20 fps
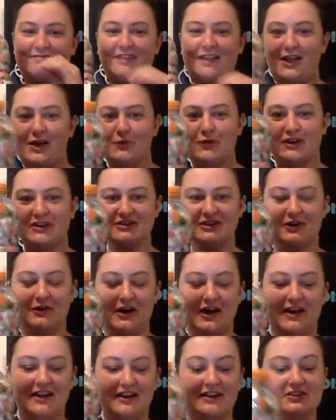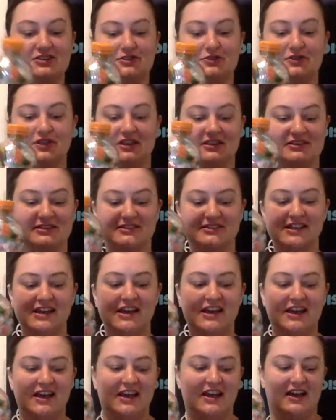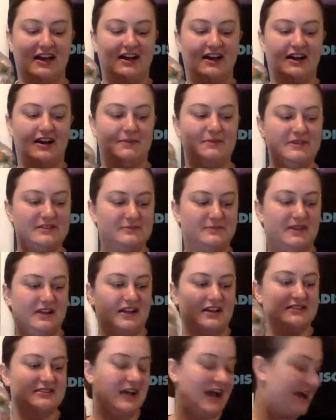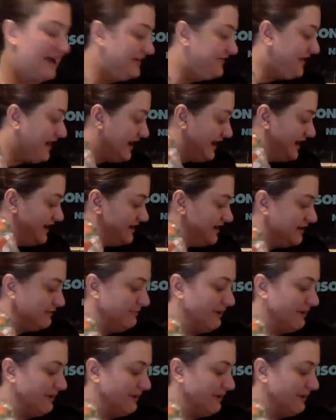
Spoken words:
wanted to go ahead and do this is because I have had a